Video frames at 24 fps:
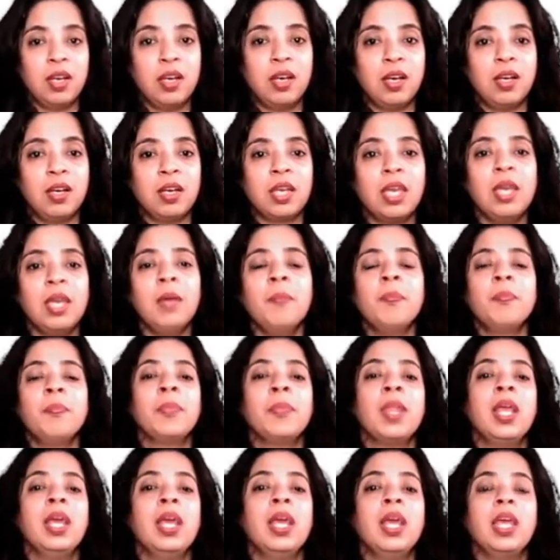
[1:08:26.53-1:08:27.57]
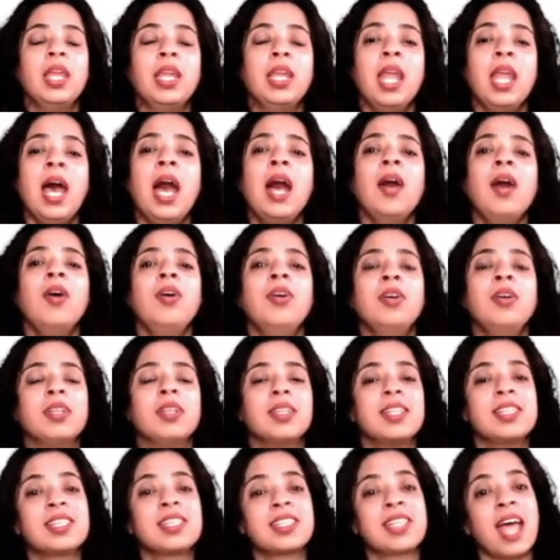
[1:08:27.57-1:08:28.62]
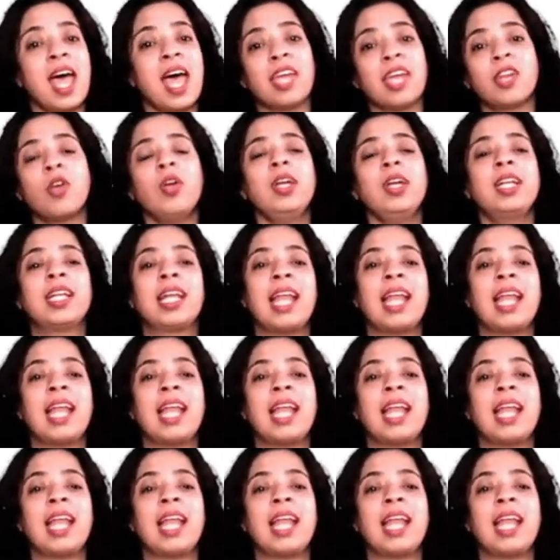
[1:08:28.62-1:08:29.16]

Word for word: Okay. Now, this thyroid